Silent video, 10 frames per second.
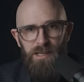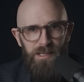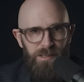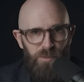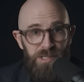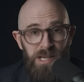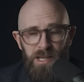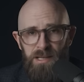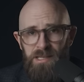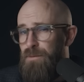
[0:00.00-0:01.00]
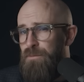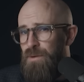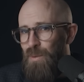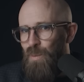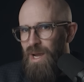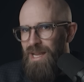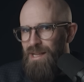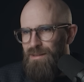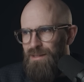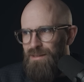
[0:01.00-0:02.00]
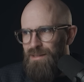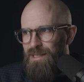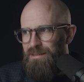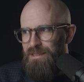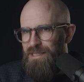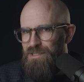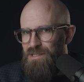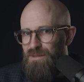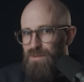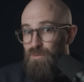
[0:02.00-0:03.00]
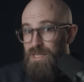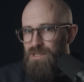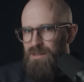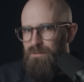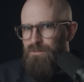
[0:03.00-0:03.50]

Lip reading: a somewhat different way than the other nations of the region.